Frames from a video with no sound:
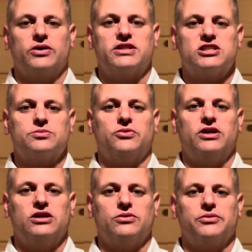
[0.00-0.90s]
at this
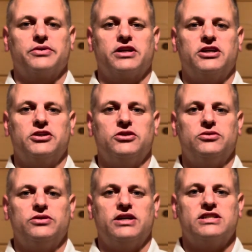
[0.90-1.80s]
point, what we're going to
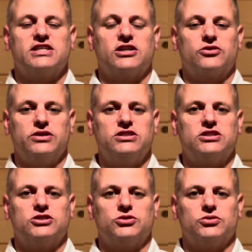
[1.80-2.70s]
do is increase the
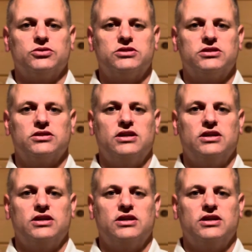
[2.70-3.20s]
joules